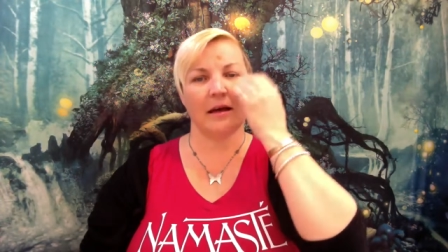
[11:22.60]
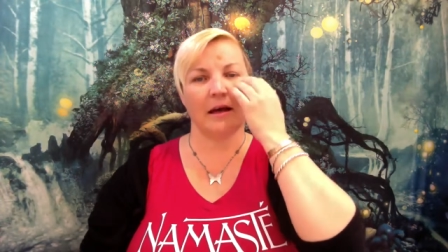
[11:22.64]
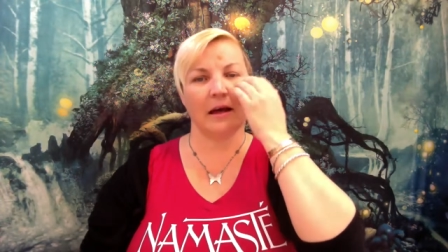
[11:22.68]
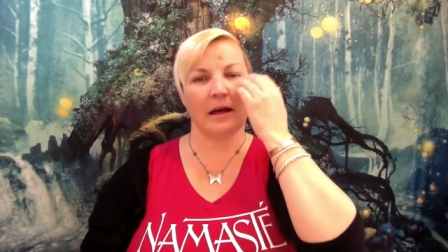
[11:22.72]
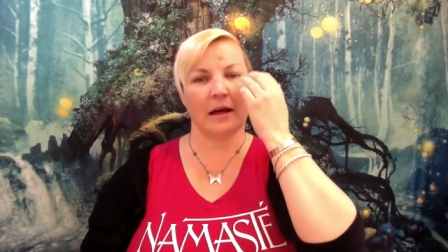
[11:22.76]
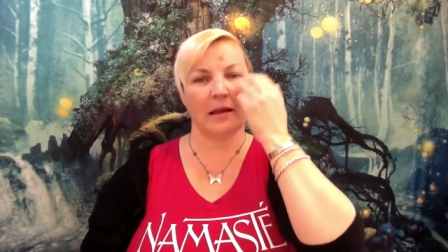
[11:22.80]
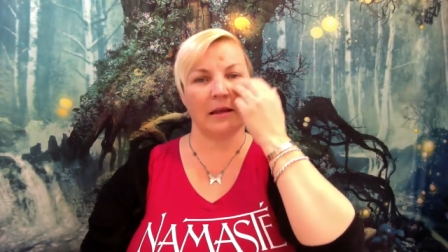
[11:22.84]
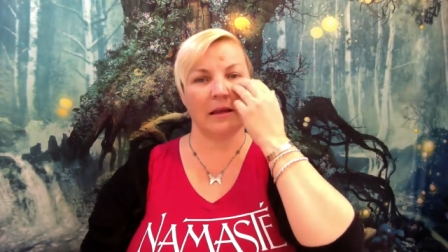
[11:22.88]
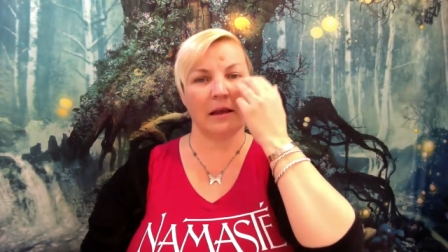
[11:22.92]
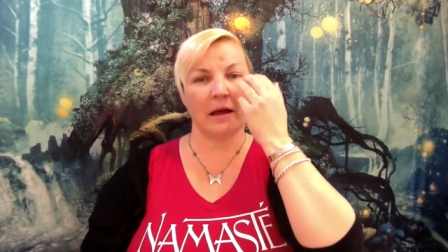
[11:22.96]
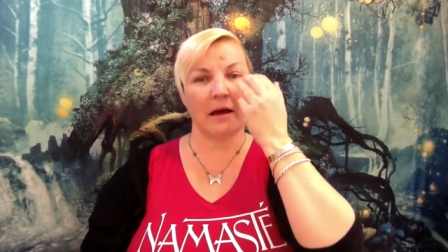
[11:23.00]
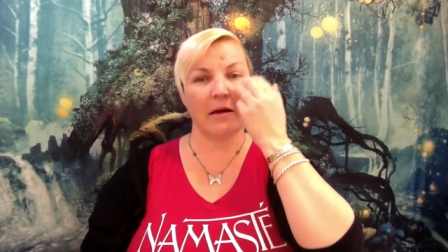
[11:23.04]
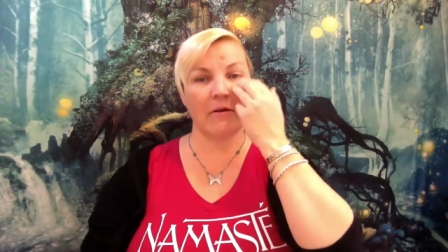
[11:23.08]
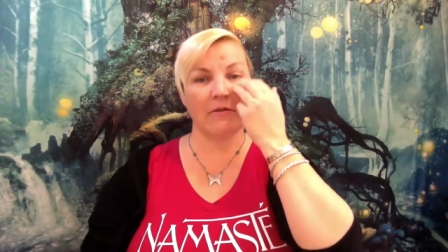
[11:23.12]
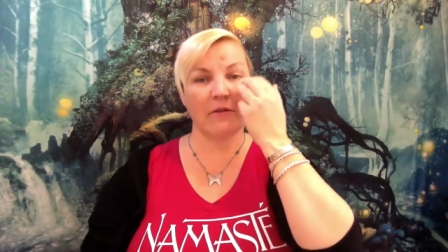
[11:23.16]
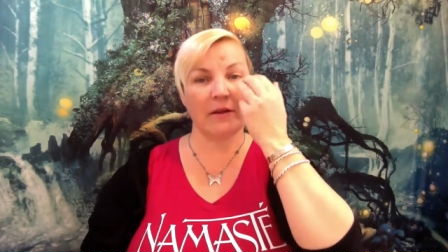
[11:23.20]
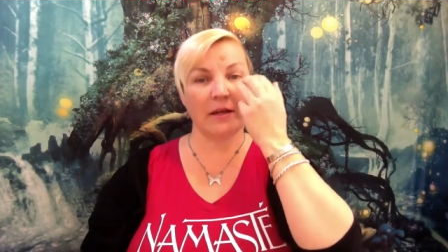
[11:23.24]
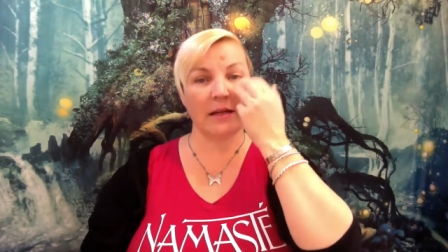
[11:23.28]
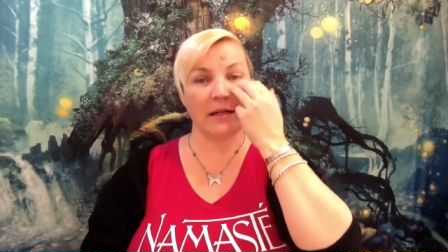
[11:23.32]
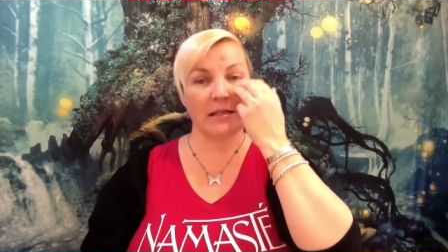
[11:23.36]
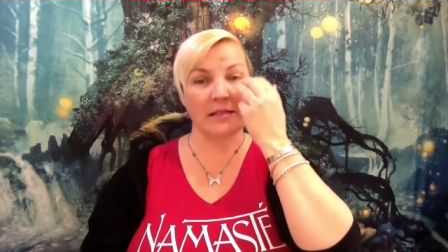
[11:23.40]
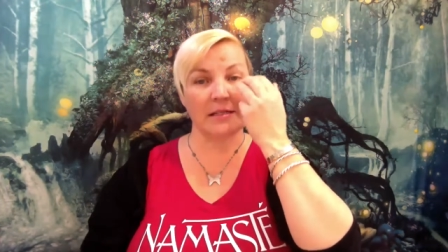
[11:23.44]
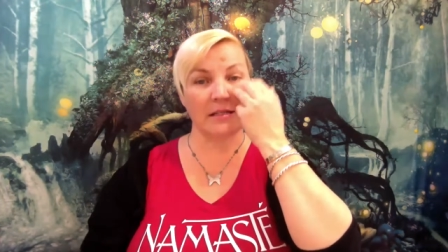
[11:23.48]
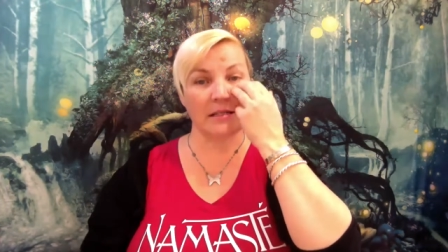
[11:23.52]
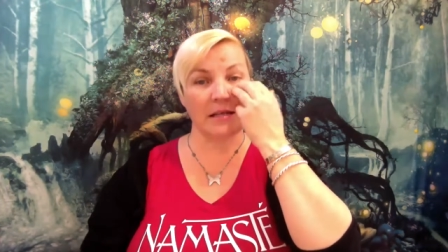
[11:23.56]
I love and
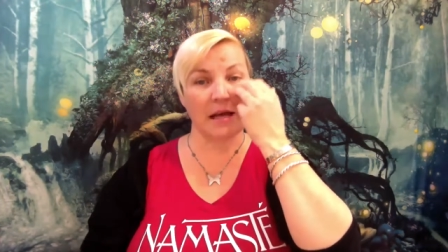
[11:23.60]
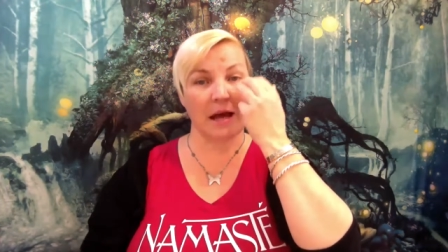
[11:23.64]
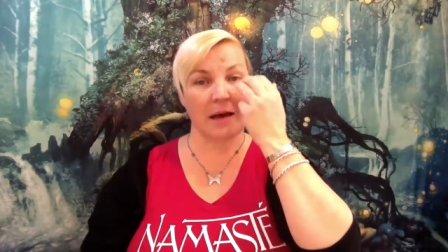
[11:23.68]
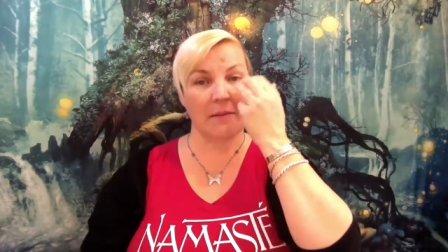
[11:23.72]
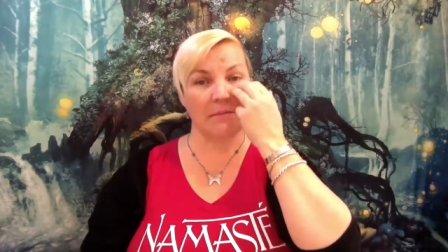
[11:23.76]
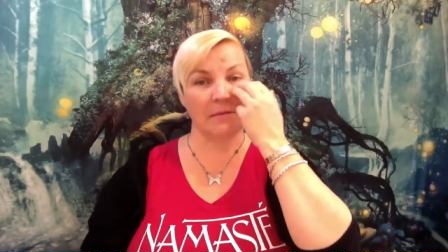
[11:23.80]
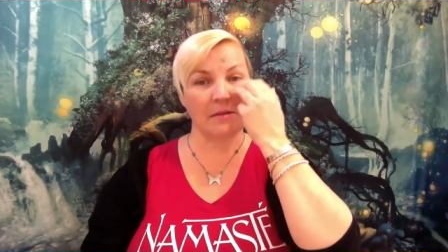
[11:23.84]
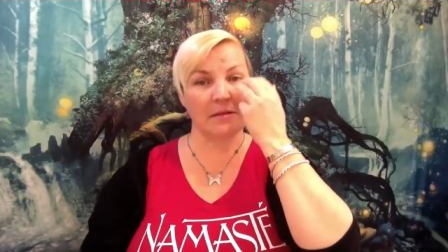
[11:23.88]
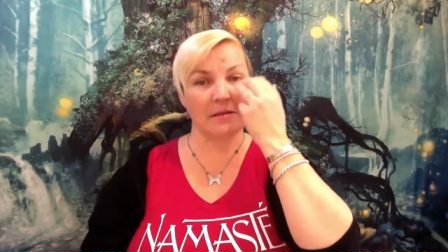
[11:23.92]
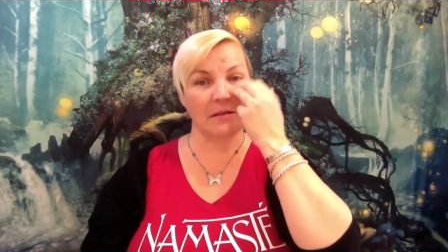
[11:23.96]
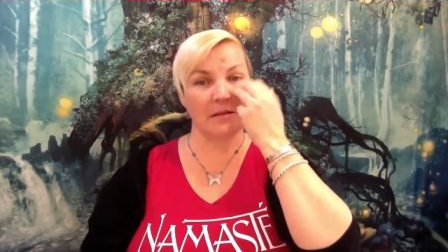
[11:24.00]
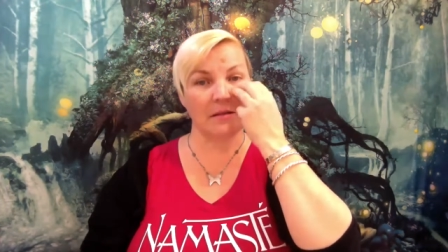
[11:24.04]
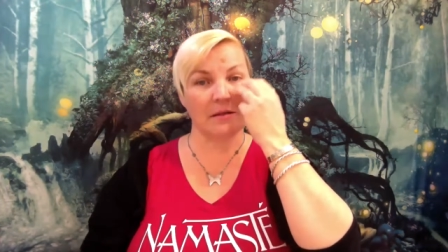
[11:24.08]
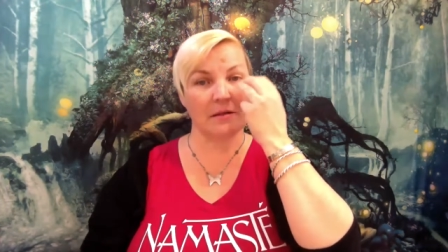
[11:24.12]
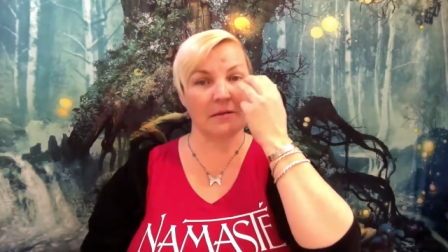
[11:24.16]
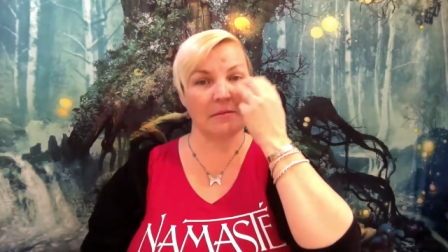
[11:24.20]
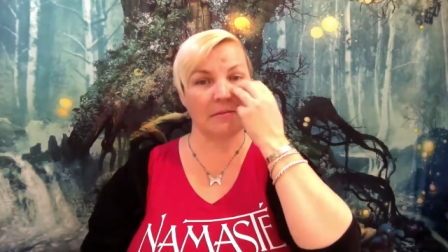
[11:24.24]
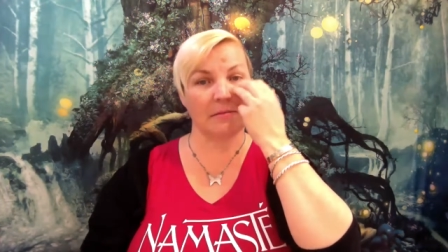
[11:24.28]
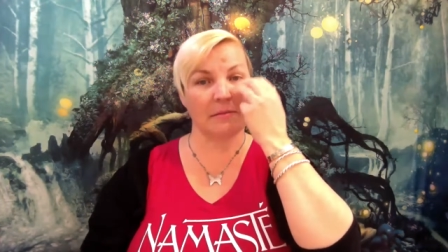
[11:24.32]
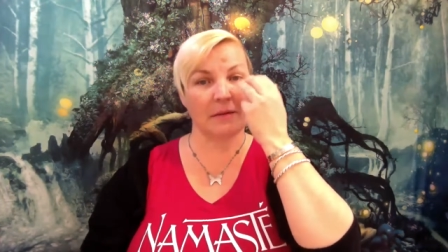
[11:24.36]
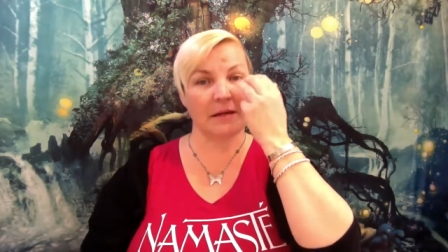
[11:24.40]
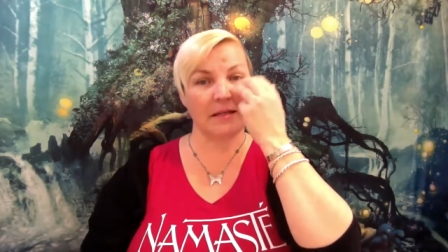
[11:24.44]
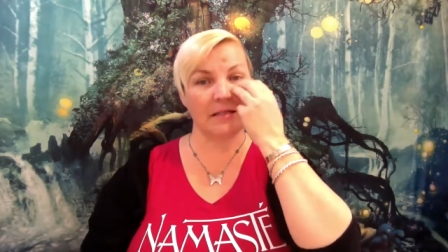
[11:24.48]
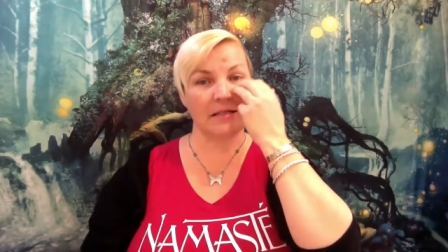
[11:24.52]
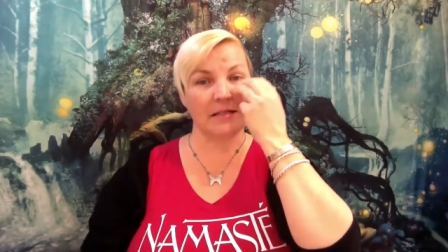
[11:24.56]
accept
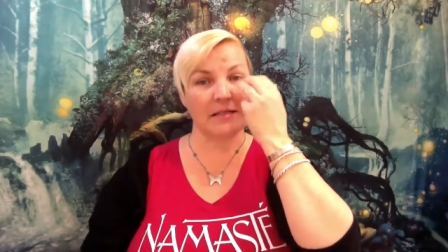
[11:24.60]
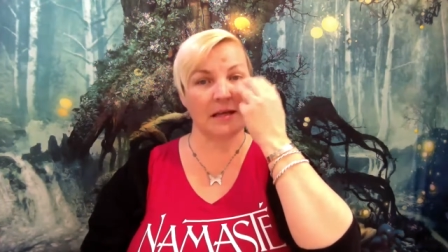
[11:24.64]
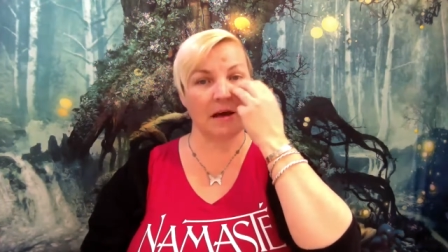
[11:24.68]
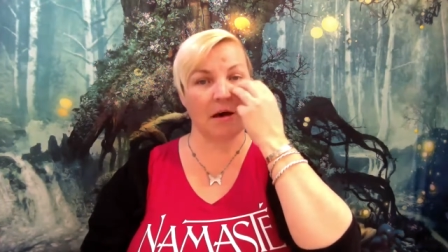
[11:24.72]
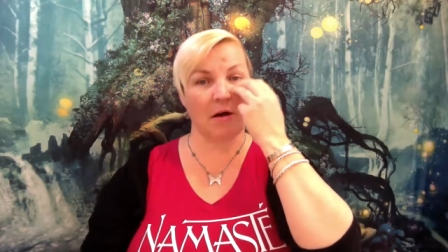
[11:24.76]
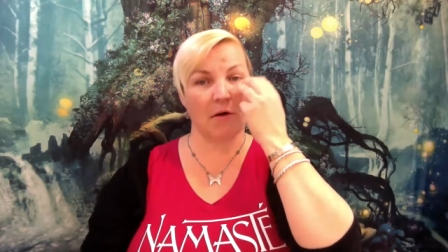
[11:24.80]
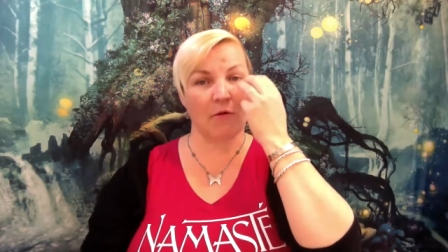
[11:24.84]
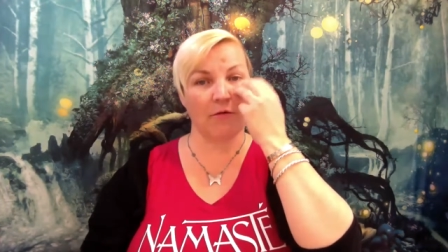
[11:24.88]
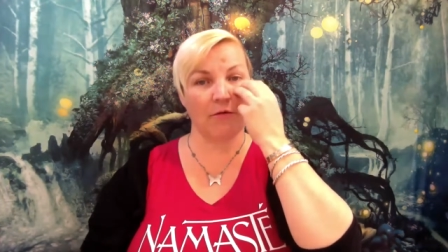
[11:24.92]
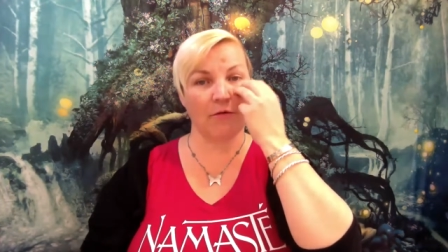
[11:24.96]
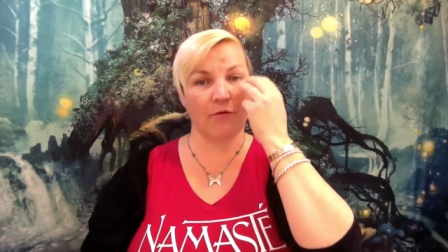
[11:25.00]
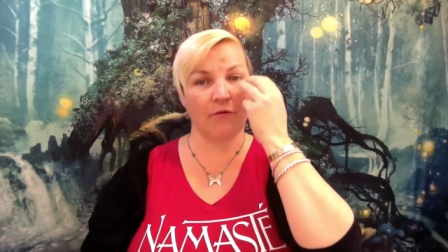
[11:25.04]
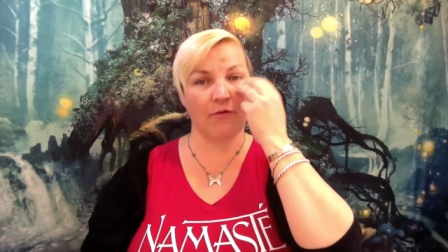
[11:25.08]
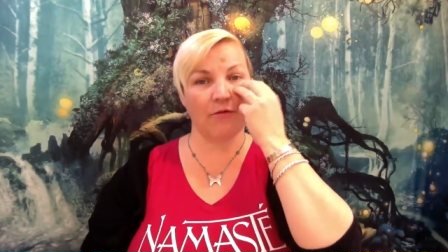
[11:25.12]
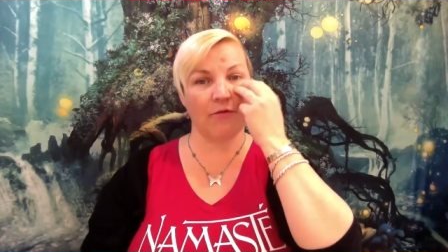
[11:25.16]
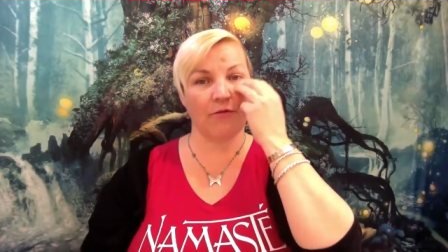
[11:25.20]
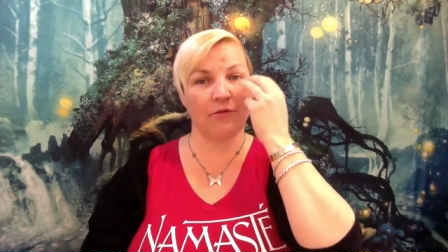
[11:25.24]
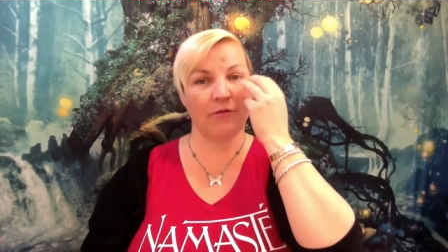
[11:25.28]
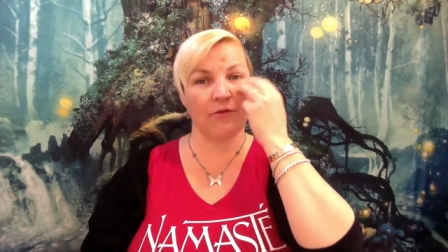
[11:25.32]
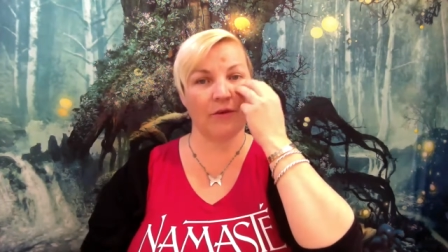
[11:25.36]
myself